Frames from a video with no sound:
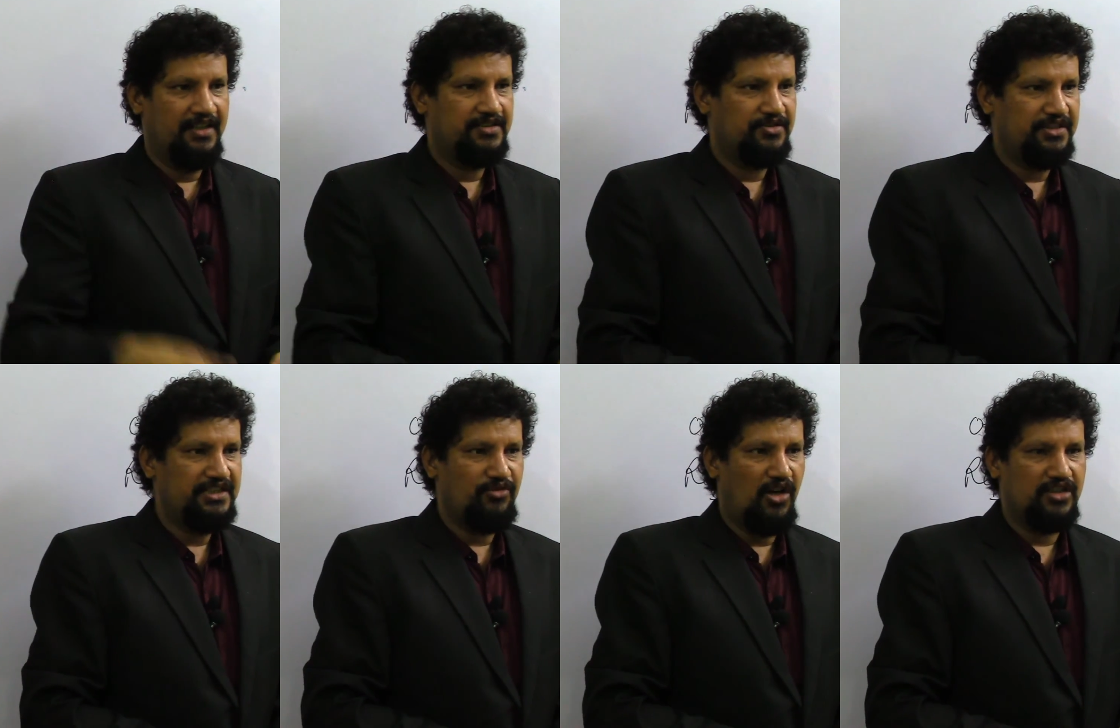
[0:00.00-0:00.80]
So
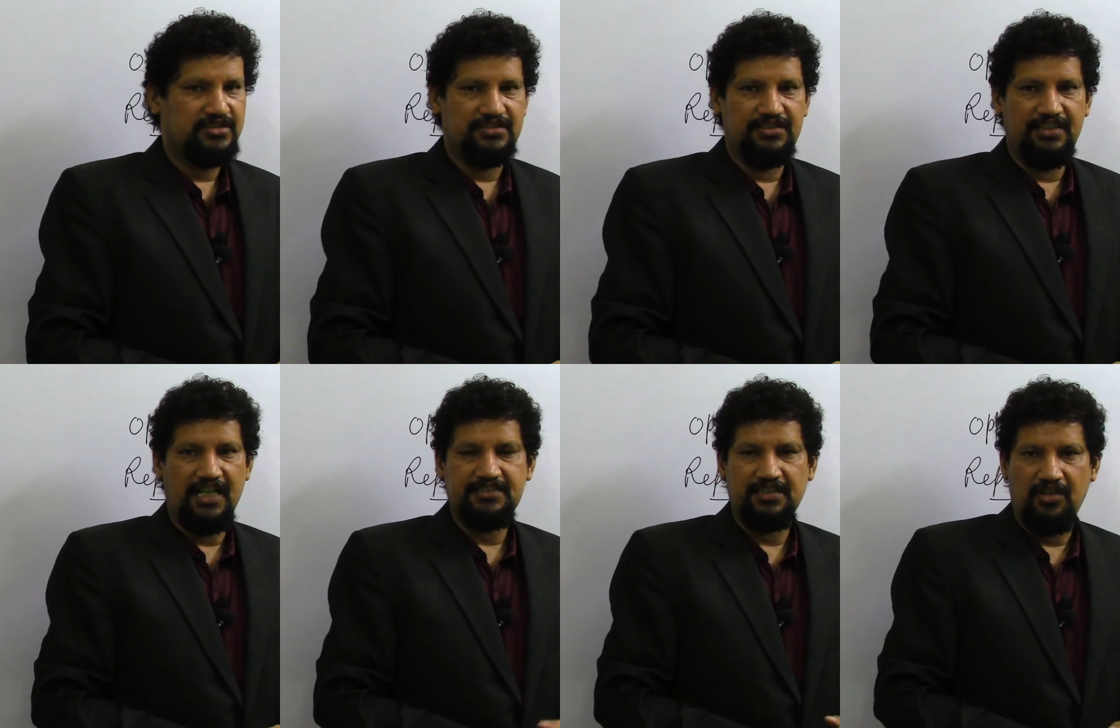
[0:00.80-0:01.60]
this was the
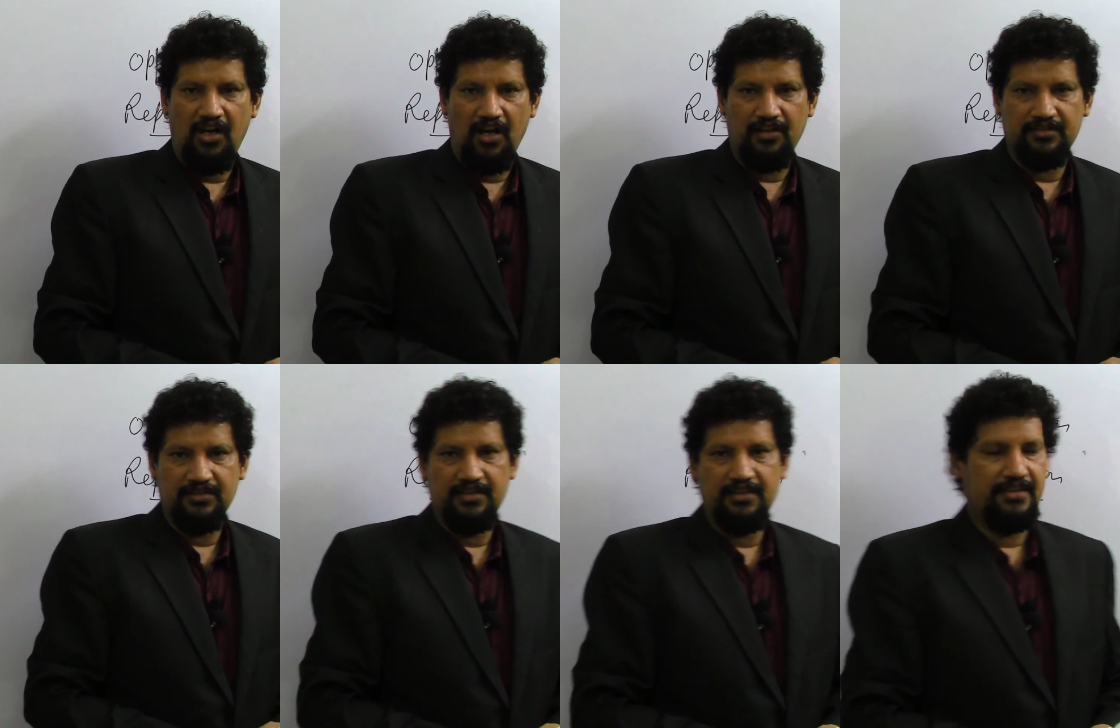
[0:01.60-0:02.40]
lecture on
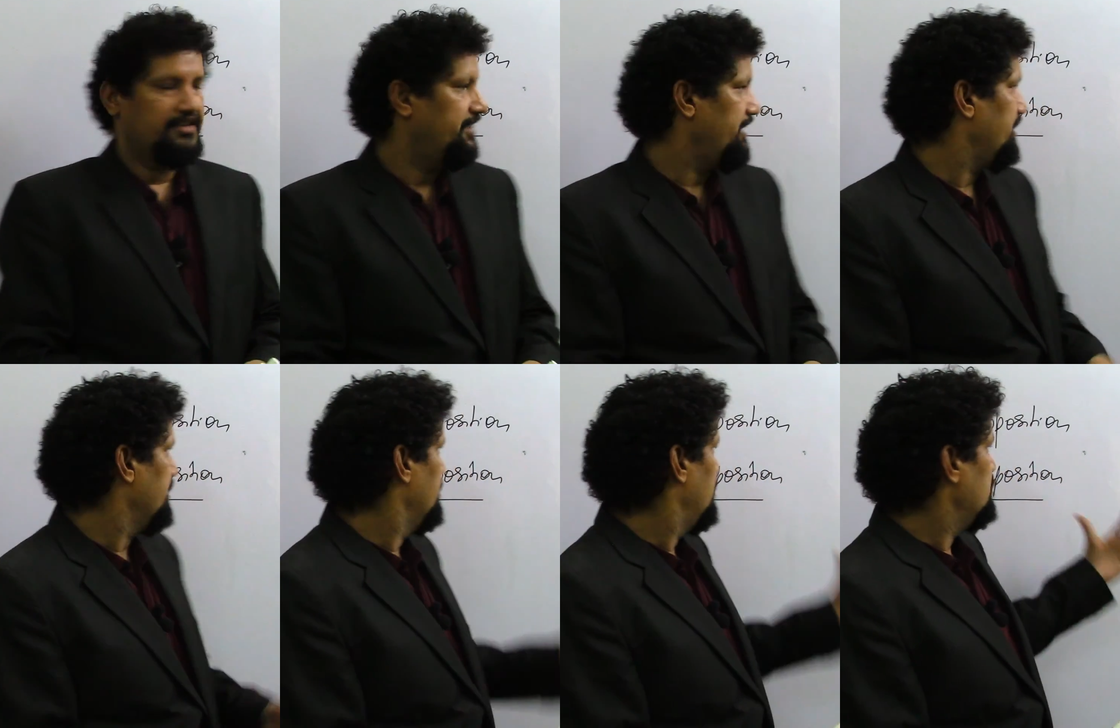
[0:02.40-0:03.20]
the
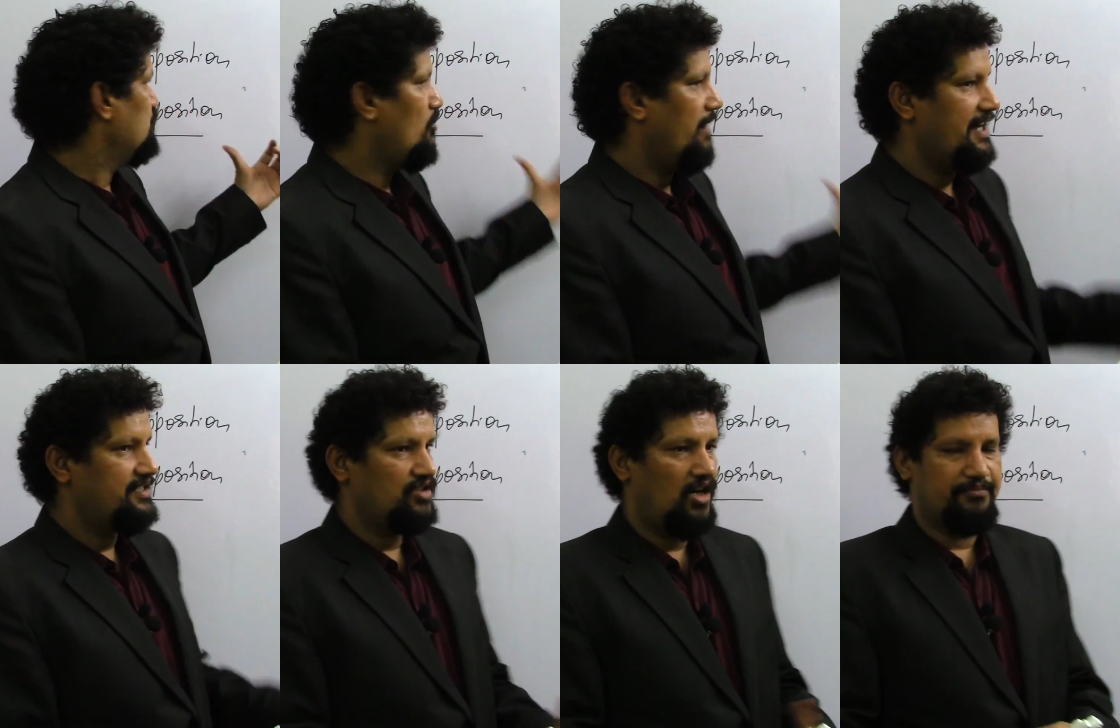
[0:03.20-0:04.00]

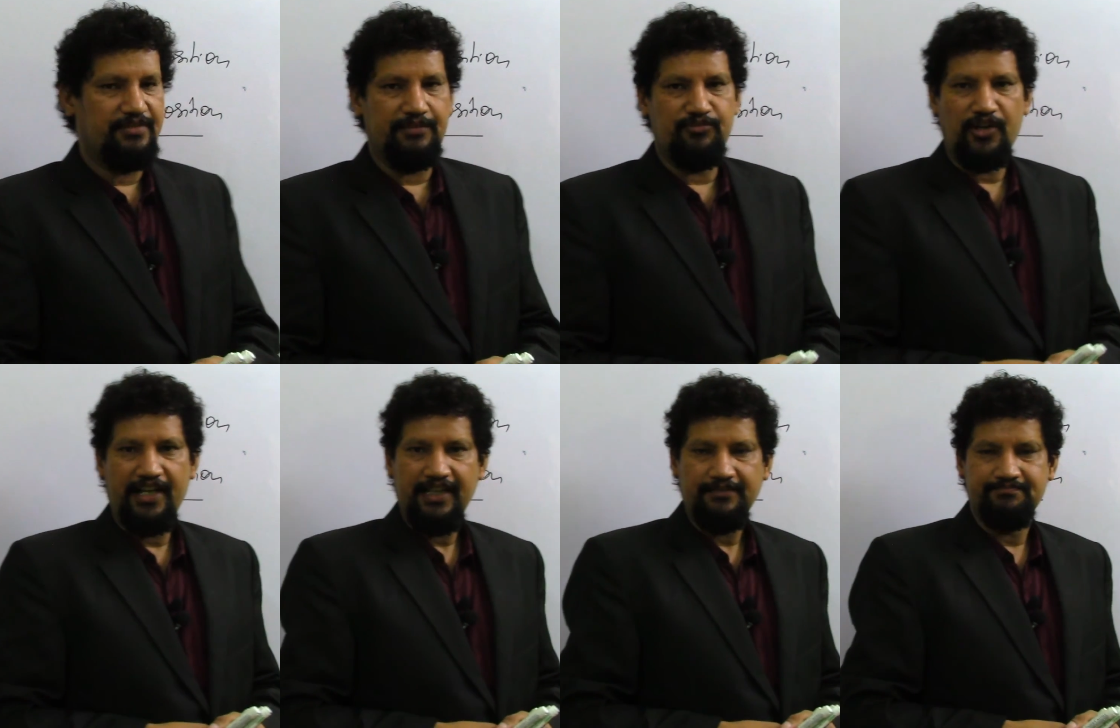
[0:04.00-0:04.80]
movements of the
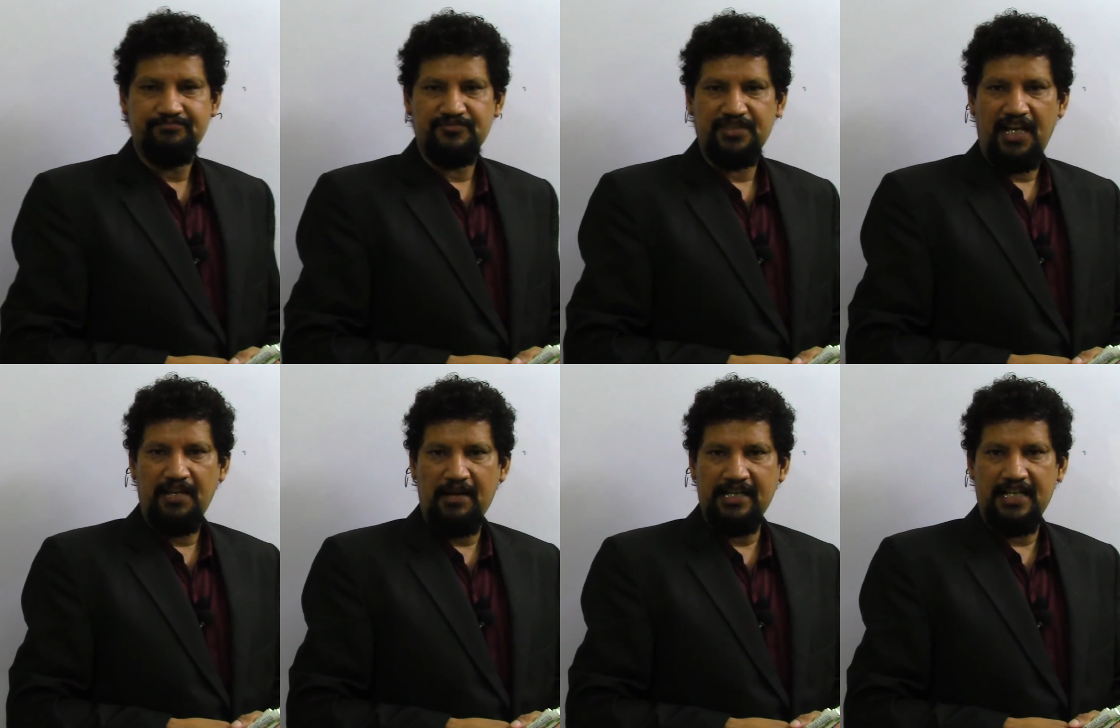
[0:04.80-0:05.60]
body.
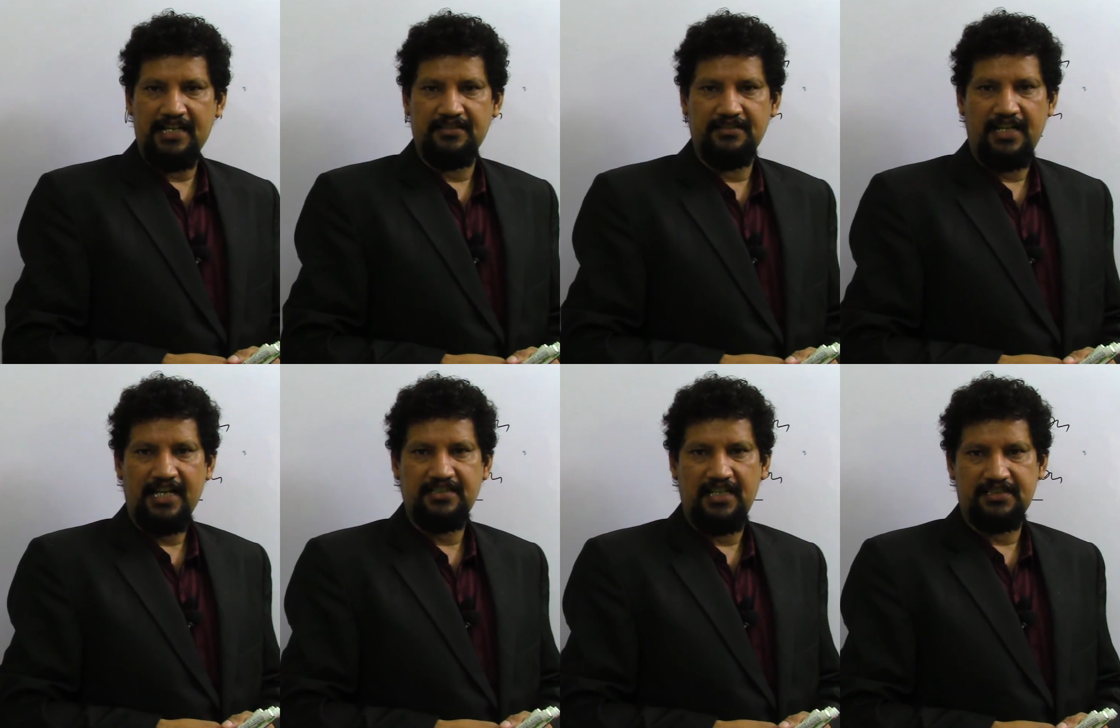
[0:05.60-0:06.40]
In my
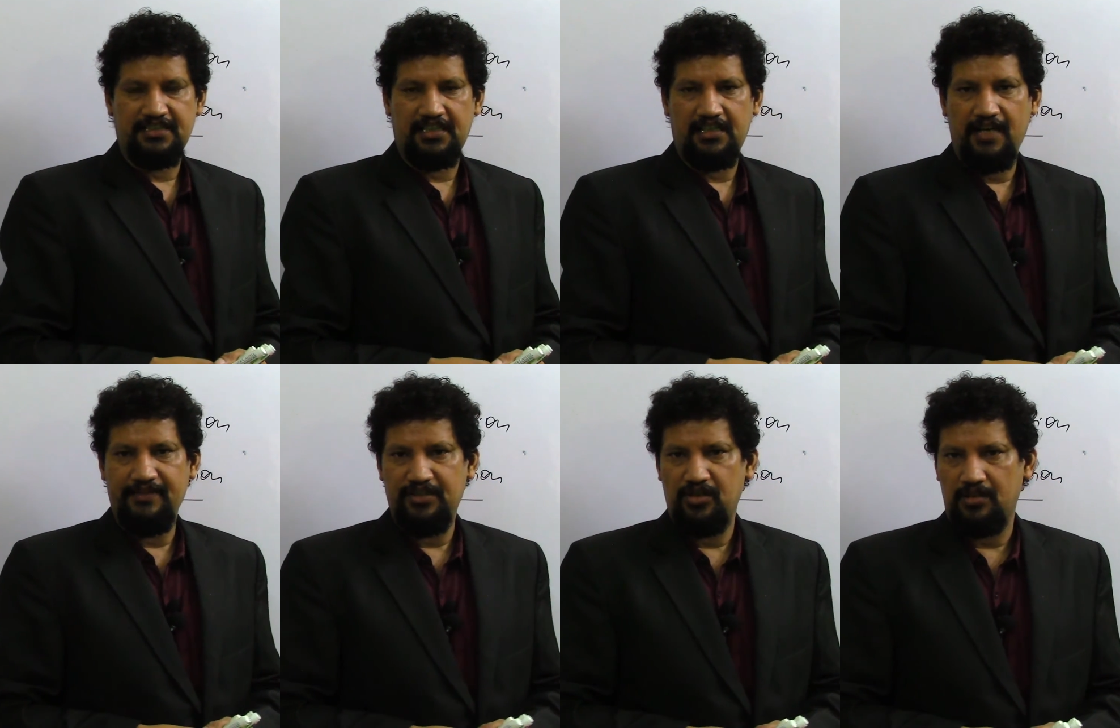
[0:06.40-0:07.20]
next lecture, I
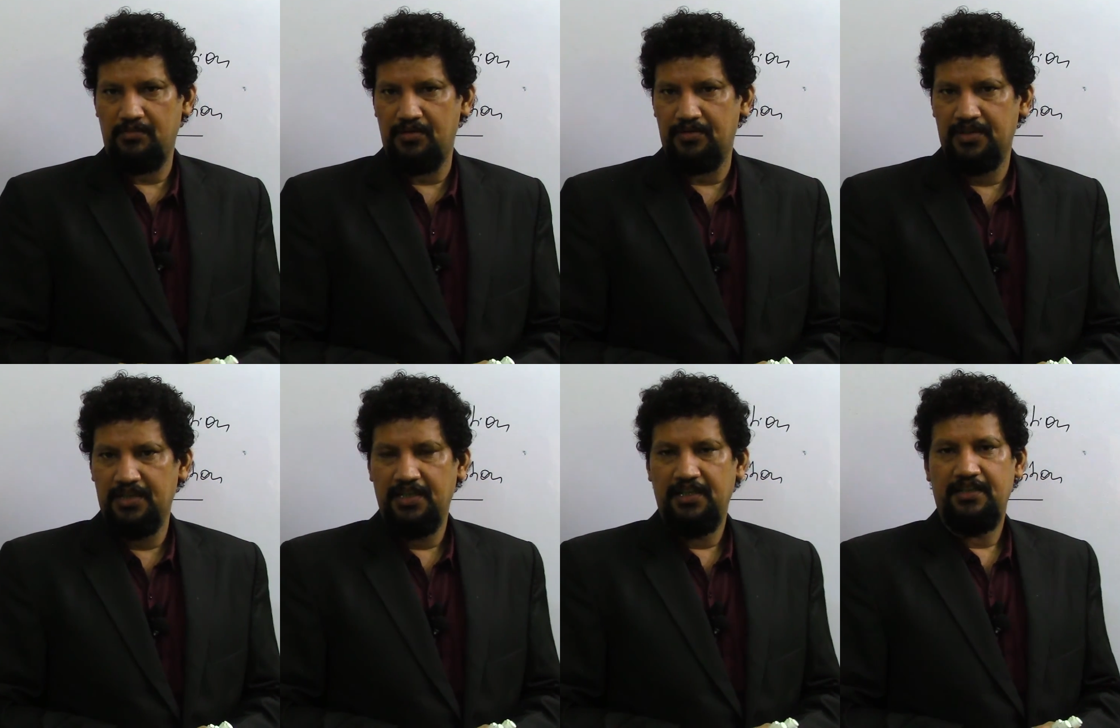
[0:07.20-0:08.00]
will talk about
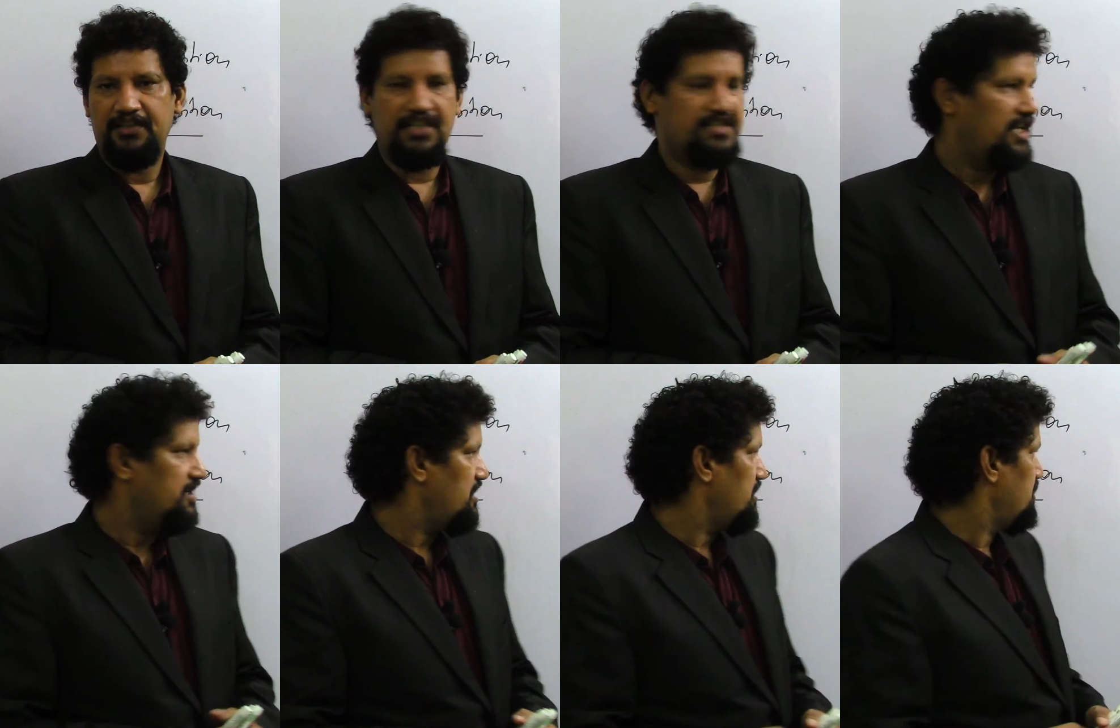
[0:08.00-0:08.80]
the general